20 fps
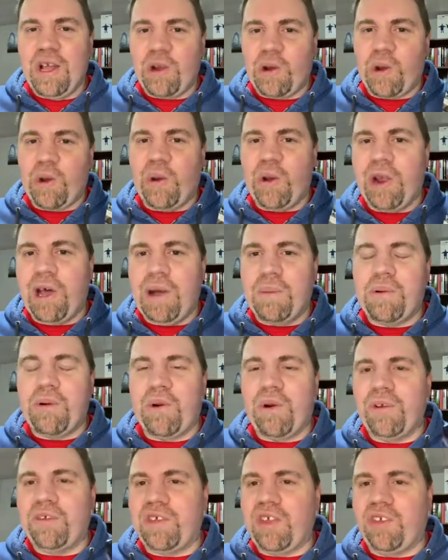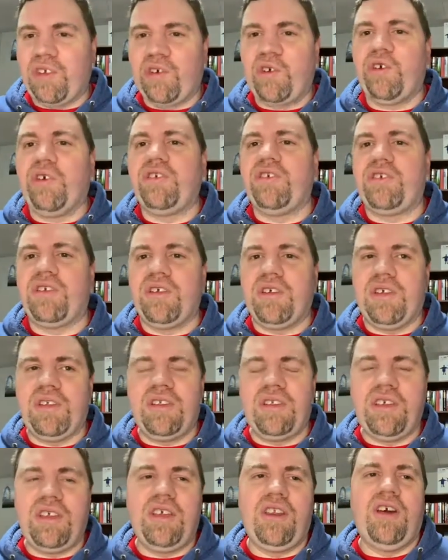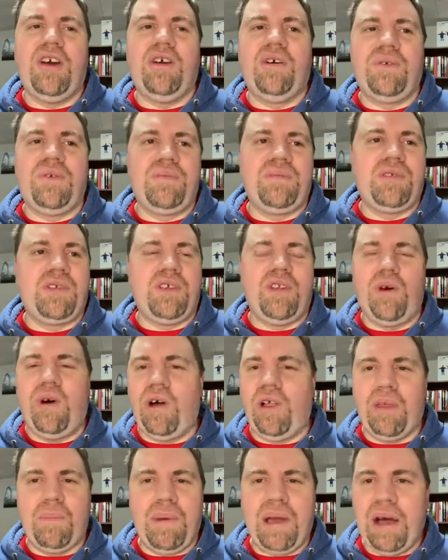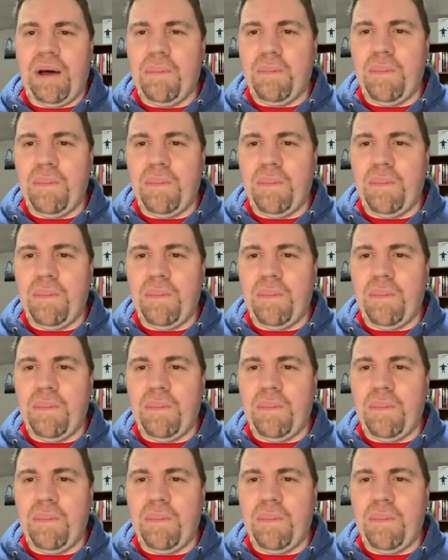Growing up, of course, as a Christian, you know all about